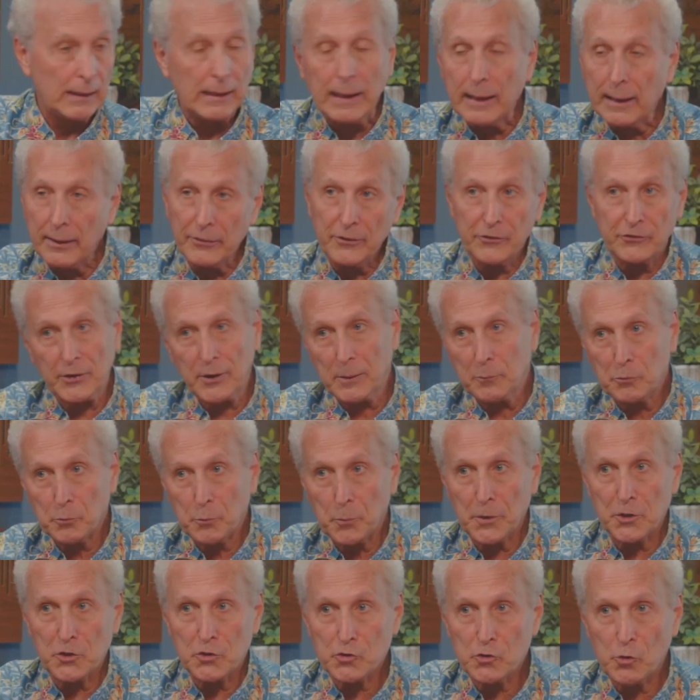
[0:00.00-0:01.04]
And the same
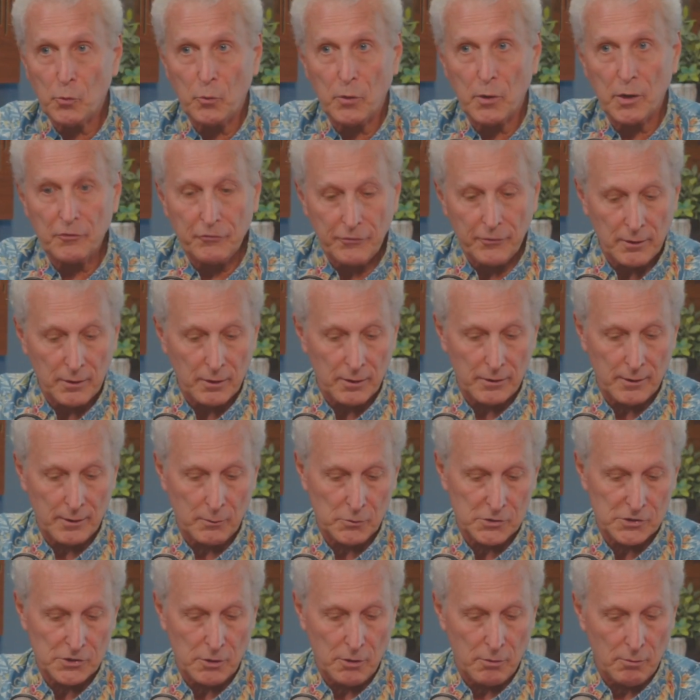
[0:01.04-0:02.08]
spiritual warfare that
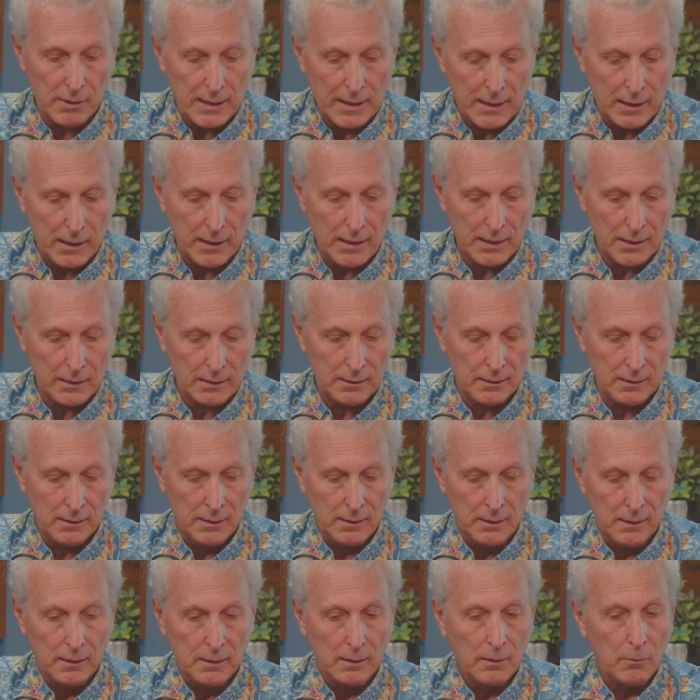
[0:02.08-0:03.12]
was going on
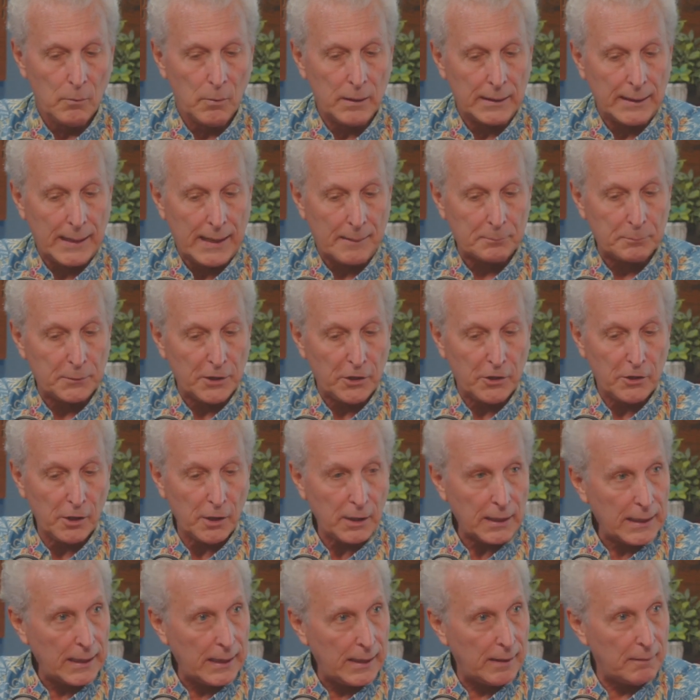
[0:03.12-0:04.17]
when Captain
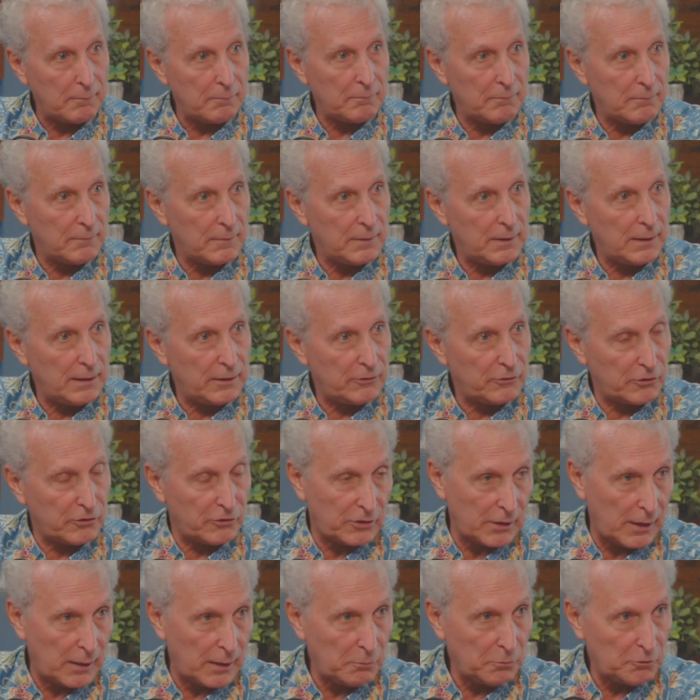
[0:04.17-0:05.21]
Cook came is the
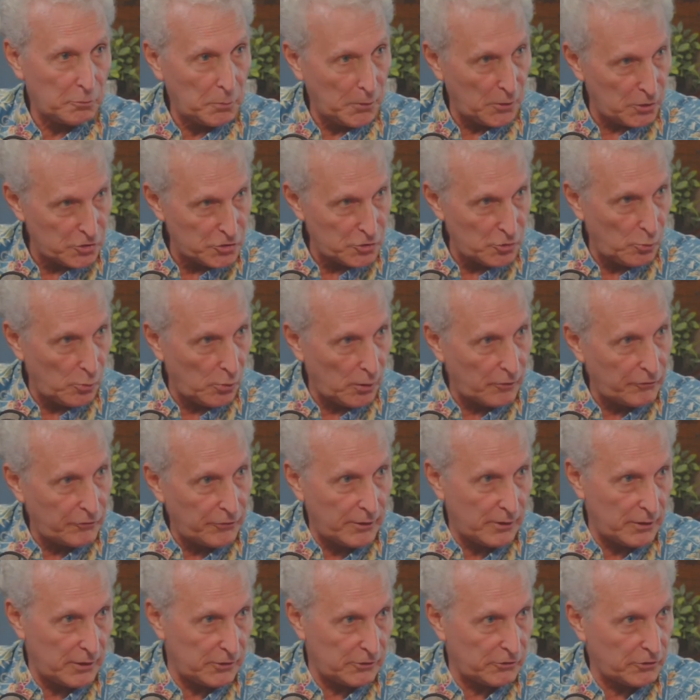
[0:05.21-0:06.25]
same spiritual
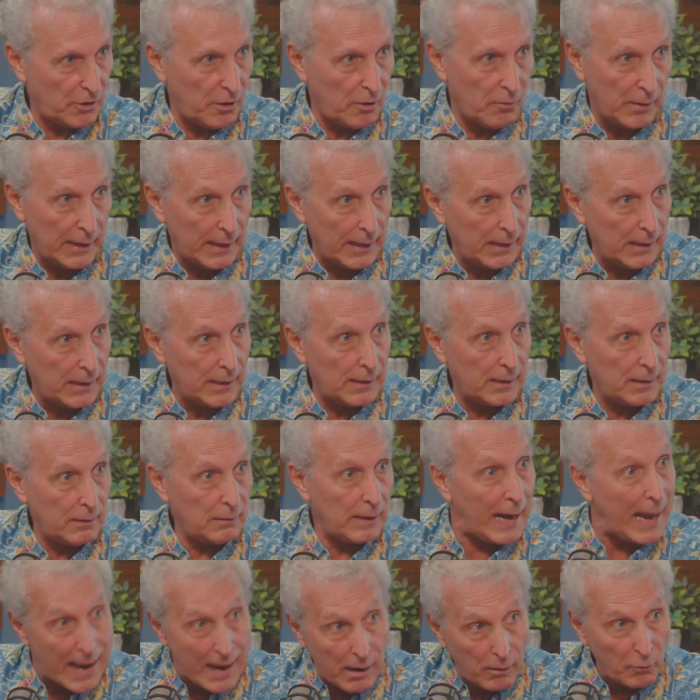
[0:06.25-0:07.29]
warfare that's going on
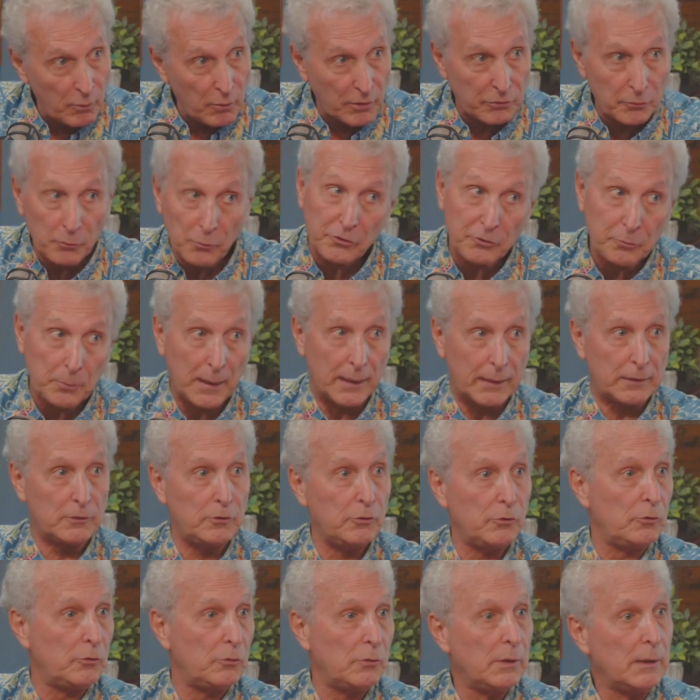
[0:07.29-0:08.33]
now with respect
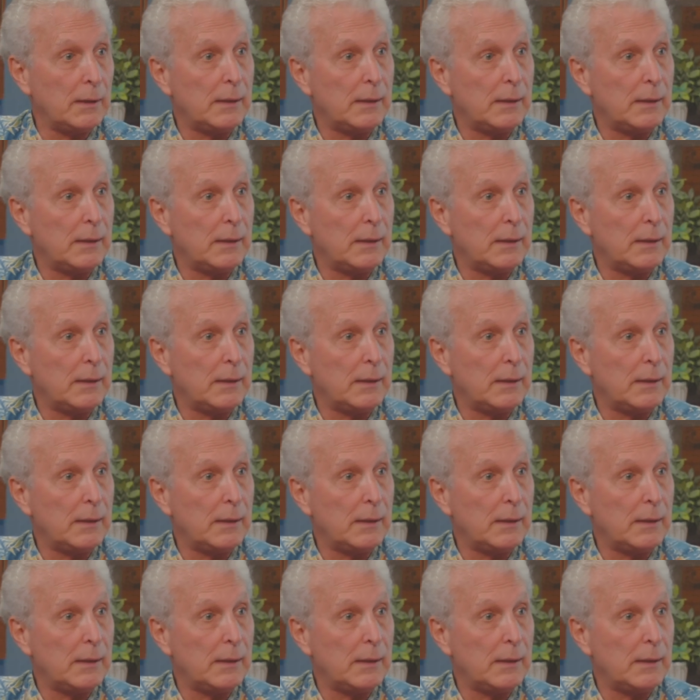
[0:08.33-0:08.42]
to